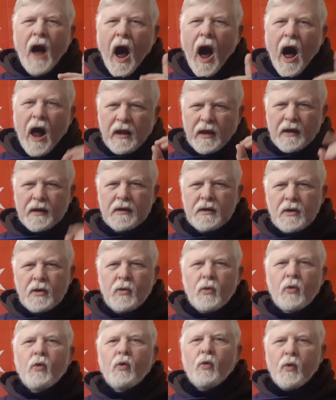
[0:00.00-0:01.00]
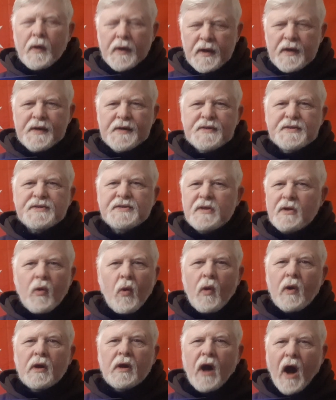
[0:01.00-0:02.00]
Allah, who is the
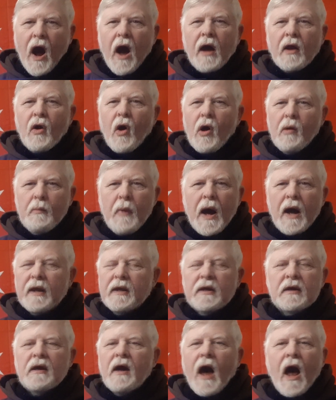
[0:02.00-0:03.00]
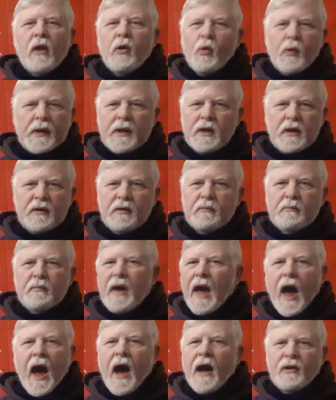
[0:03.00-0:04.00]
Lord God Almighty, Elohim
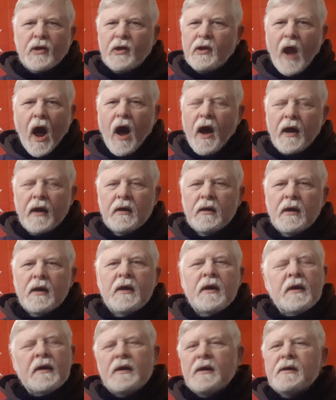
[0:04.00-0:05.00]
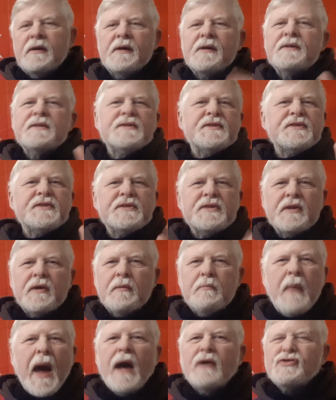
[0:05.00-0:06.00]
Adonai. He is the
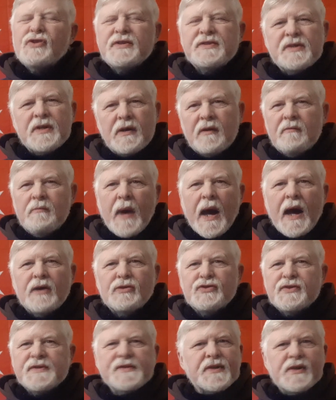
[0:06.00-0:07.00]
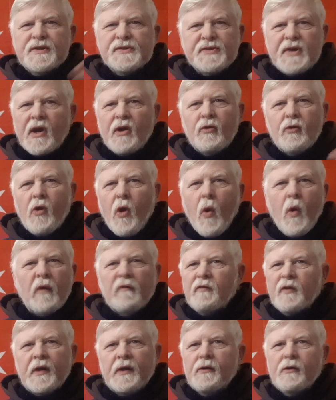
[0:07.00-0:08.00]
majesty of majesties, hero
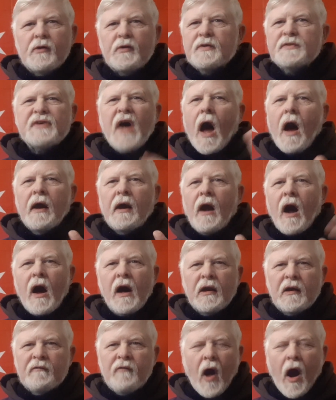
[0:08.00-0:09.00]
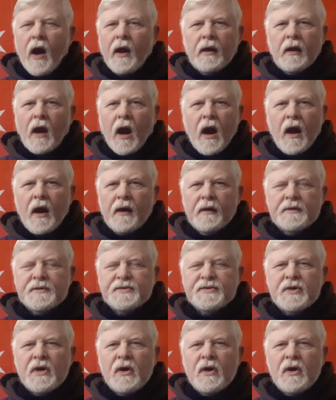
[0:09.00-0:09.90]
of heroes, icon of icons.